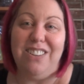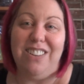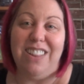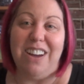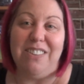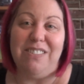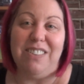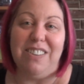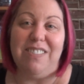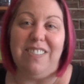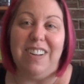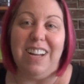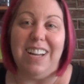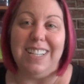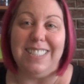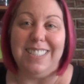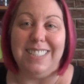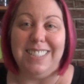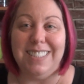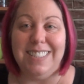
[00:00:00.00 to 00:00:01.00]
that for
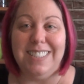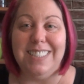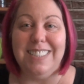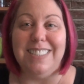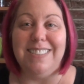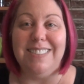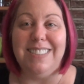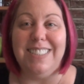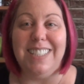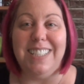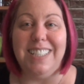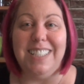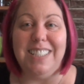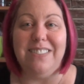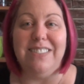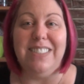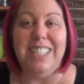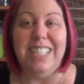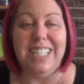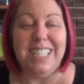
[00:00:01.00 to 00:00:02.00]
fun. I'm kind
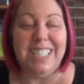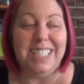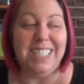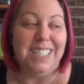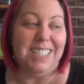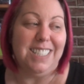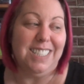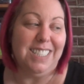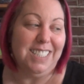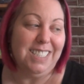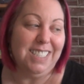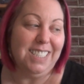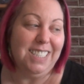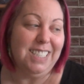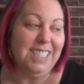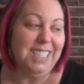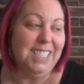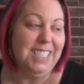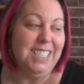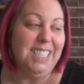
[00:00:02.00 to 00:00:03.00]
of weird.
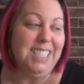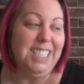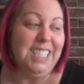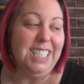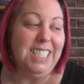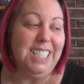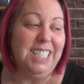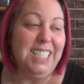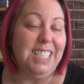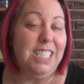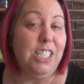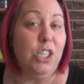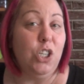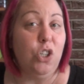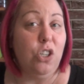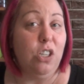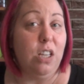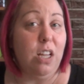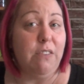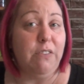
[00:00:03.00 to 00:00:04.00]
Do
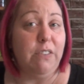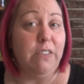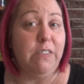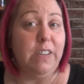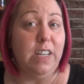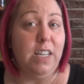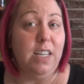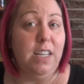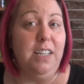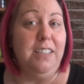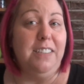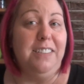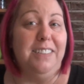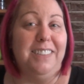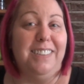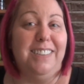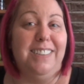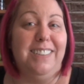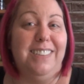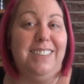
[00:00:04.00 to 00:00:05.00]
you do that for fun?
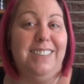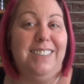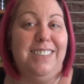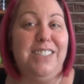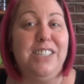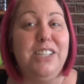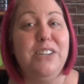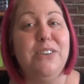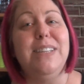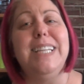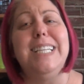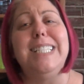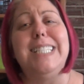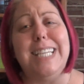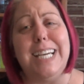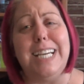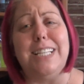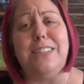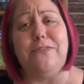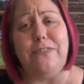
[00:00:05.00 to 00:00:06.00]
Do you at least
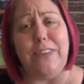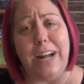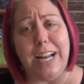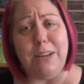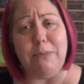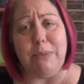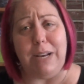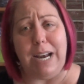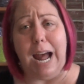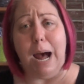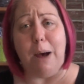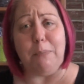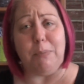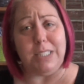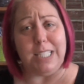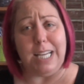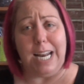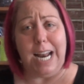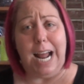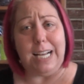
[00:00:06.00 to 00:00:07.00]
think it's funny when it
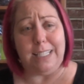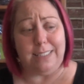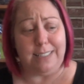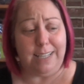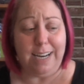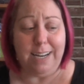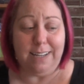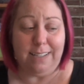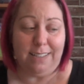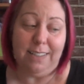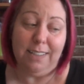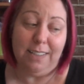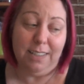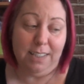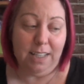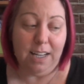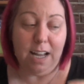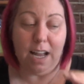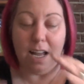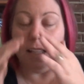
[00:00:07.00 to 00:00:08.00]
happens on accident?
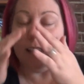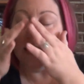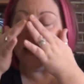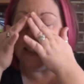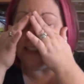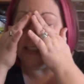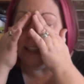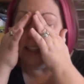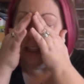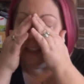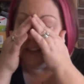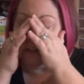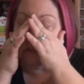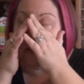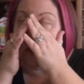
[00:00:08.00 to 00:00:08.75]
I at least think it's